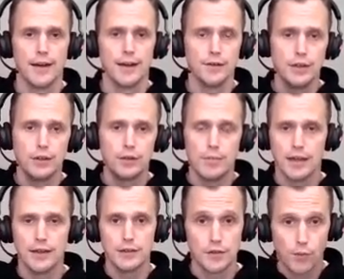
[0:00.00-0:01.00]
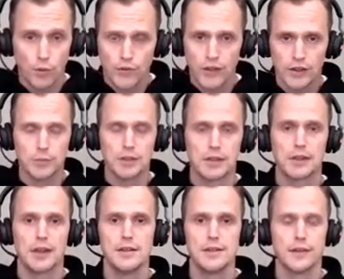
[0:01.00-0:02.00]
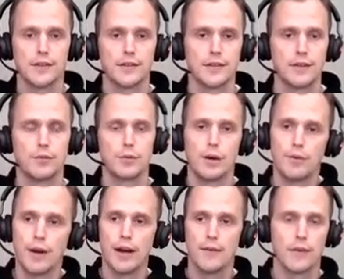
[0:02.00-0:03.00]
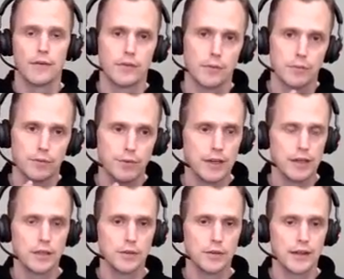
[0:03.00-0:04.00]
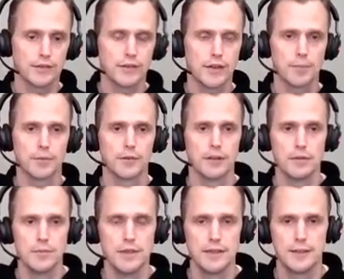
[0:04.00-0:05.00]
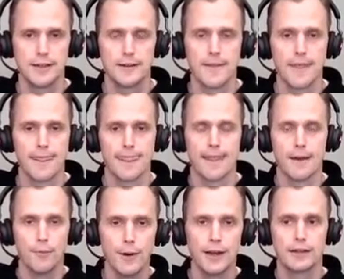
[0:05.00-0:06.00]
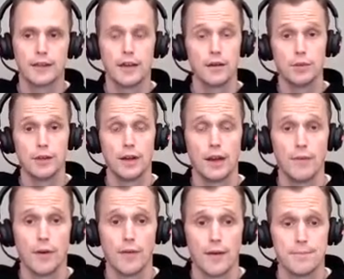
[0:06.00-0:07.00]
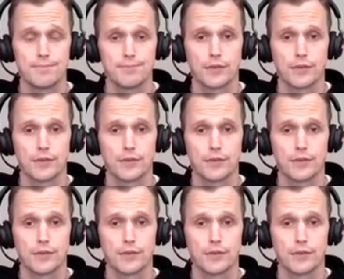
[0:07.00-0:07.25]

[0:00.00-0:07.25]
And you need to manage, of course, the expectations. If we arrived at some really good next steps in the meeting, when can we deliver on them?